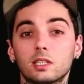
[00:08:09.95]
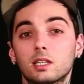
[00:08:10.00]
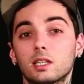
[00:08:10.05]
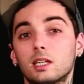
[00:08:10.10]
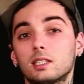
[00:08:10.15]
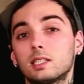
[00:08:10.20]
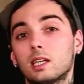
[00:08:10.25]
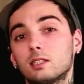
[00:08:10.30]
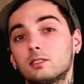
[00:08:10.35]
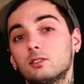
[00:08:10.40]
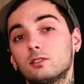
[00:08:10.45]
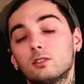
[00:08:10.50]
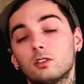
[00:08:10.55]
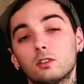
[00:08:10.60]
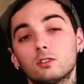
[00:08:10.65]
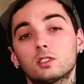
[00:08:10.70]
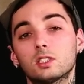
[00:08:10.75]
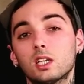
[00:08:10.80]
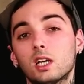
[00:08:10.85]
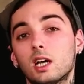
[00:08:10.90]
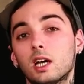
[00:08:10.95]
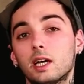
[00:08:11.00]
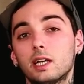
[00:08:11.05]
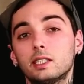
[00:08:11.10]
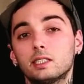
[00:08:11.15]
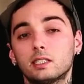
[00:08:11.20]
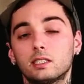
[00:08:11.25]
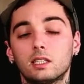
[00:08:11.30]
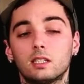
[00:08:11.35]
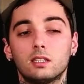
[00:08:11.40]
Like, I tattooed those
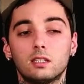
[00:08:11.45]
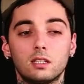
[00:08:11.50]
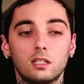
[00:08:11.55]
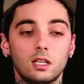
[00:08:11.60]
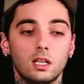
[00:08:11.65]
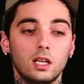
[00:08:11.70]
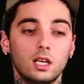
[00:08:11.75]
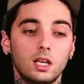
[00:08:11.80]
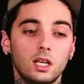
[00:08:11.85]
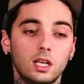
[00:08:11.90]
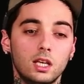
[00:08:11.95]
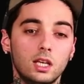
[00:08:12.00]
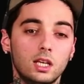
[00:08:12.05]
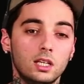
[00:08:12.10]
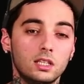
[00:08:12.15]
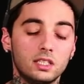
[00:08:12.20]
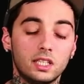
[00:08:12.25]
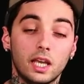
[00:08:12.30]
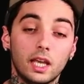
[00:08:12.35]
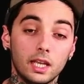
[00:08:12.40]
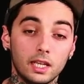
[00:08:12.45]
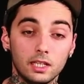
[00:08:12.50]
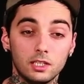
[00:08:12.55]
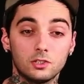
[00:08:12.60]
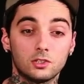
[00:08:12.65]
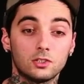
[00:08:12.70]
guys. And then they